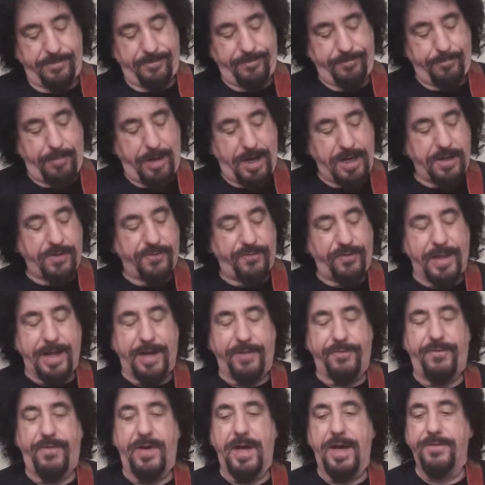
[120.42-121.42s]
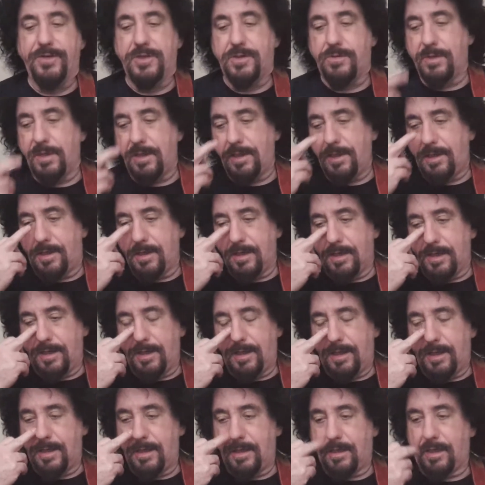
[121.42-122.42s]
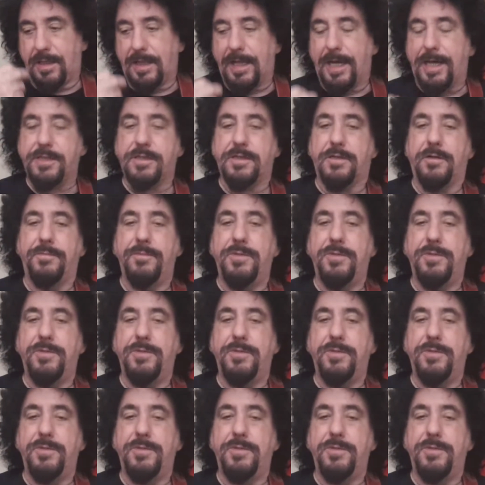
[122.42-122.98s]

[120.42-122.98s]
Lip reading: minor flat 5 is really good in classical